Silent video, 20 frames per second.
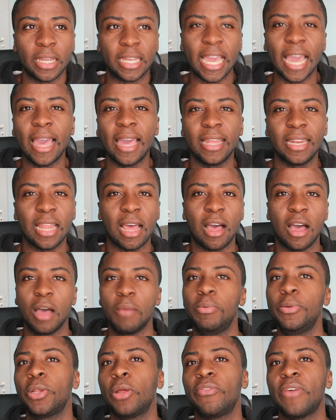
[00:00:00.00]
get in the
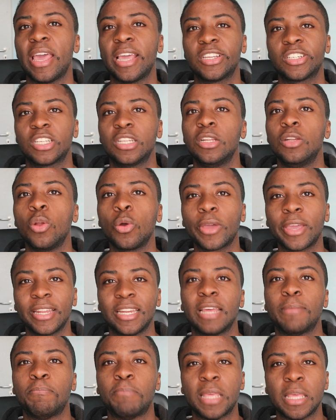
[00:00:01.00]
habit of actually
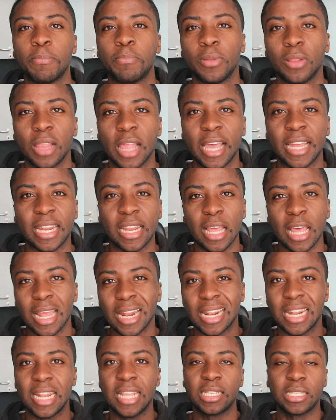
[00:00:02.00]
looking at people and
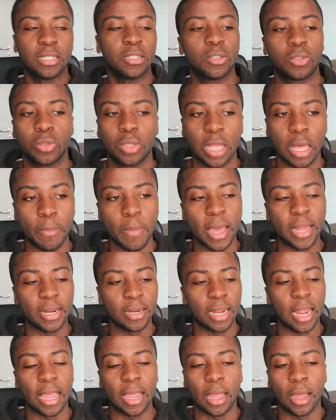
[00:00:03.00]
listening to them,
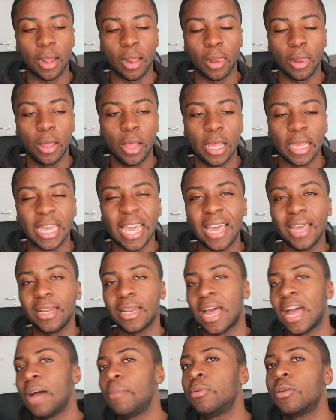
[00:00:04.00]
and like get in
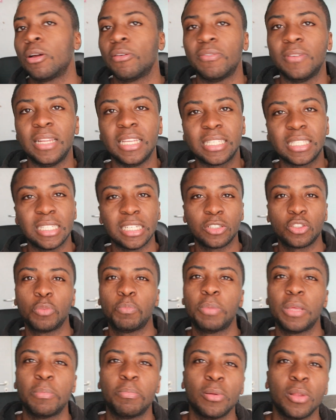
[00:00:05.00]
the habit of listening to
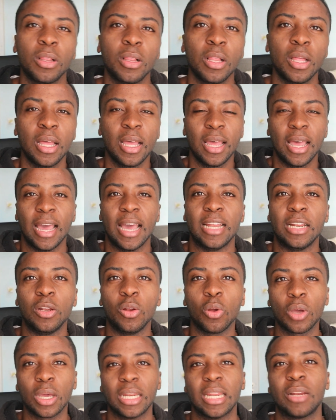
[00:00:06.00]
people and
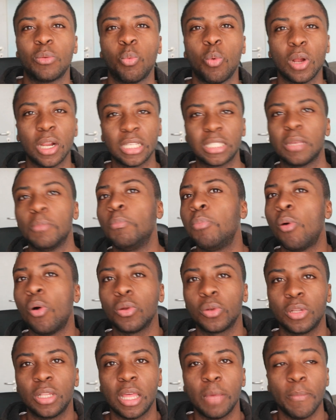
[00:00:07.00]
looking at what is
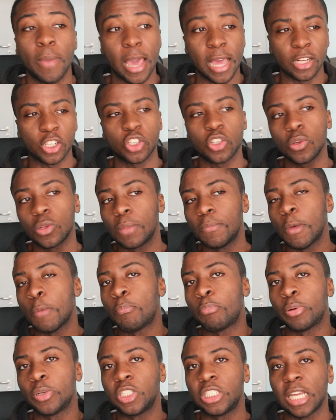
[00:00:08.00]
important to them and show them
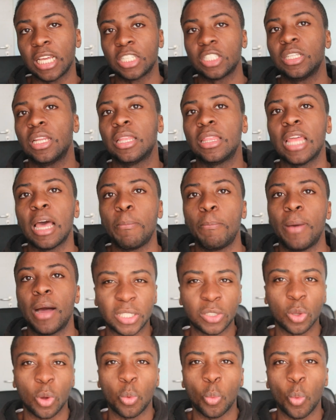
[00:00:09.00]
appreciation at that
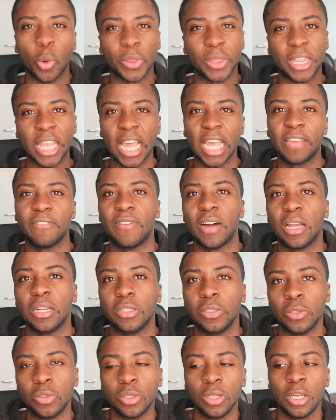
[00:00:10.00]
based on what they
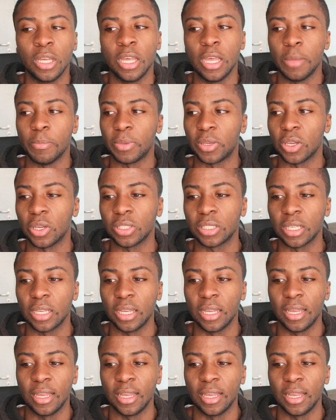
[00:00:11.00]
value. Because